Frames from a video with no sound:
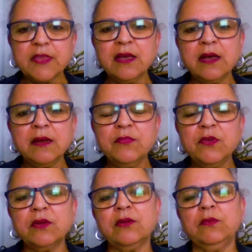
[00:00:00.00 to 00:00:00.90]

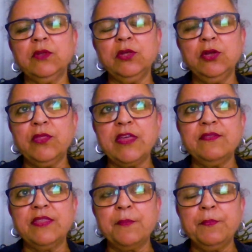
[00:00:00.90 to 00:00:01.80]

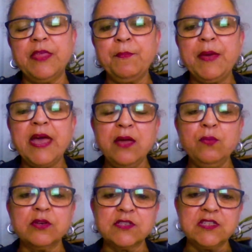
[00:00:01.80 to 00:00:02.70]
their pay
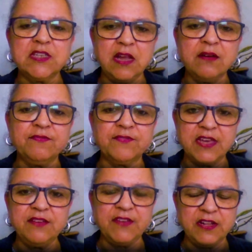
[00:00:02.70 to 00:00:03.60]
wasn't enough,
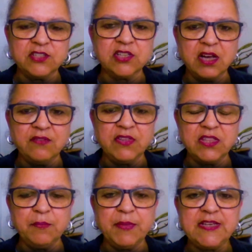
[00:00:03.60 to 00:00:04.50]
they felt, to cover
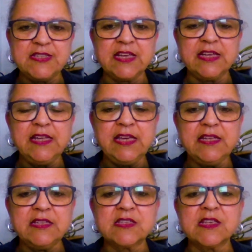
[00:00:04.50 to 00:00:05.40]
their basic
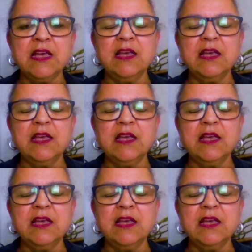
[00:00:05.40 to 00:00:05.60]
needs.